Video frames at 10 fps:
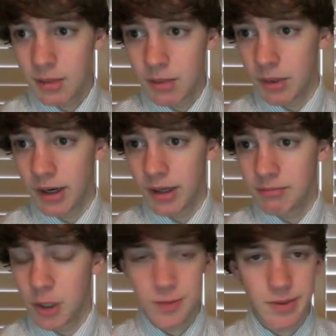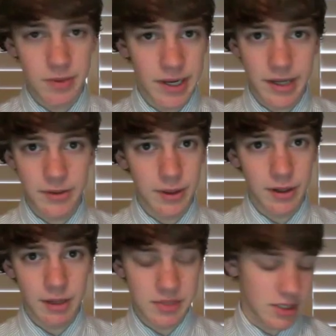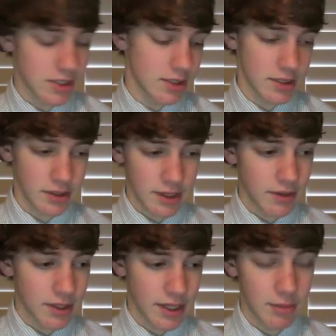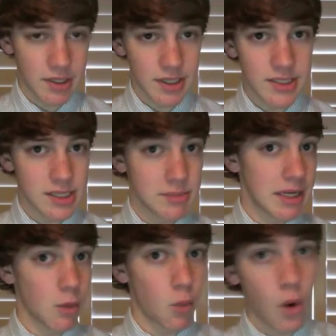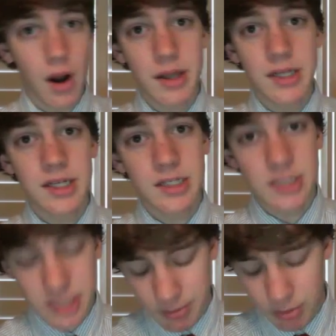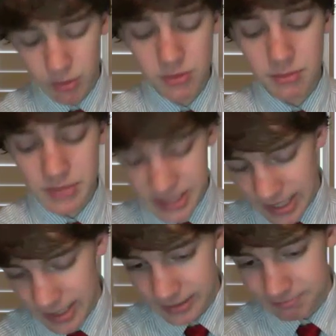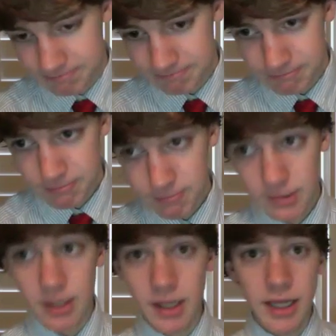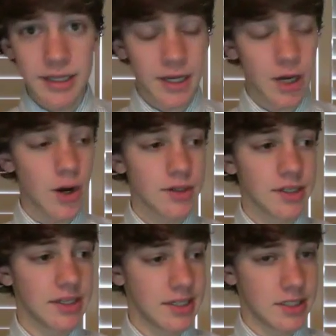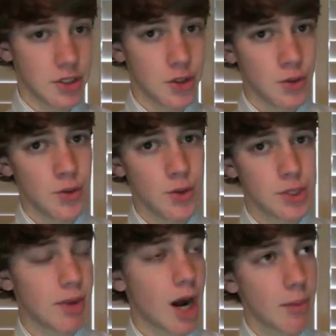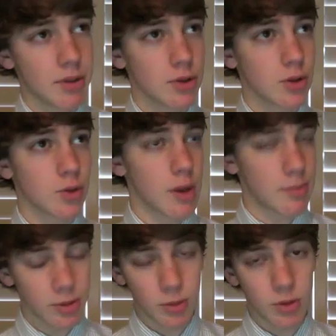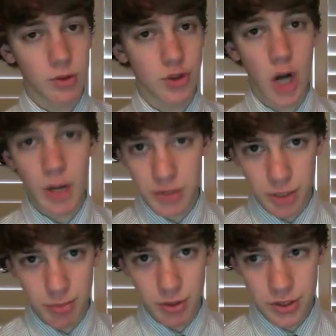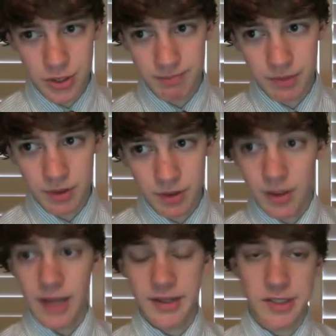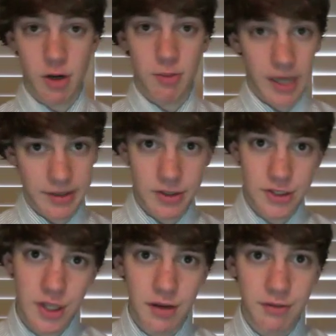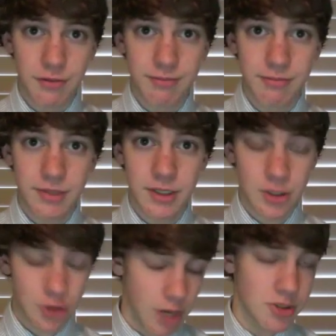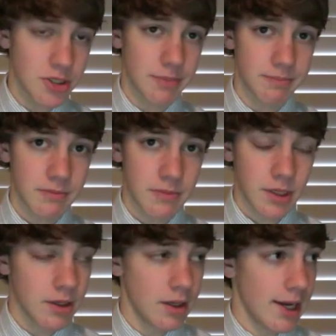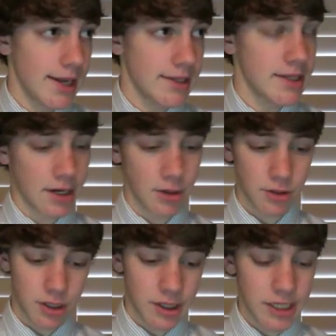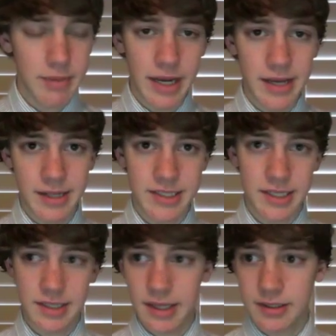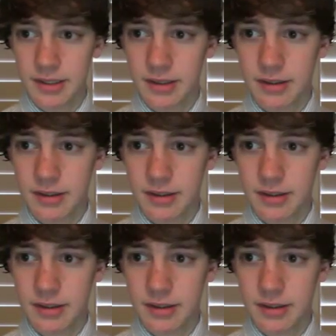but most people can't do it. I'm just going to tell you that right now because they make one simple mistake. They go to these huge, popular, reputable drop shippers, and they start buying their stuff to drop ship. And then they go look on eBay, and they see that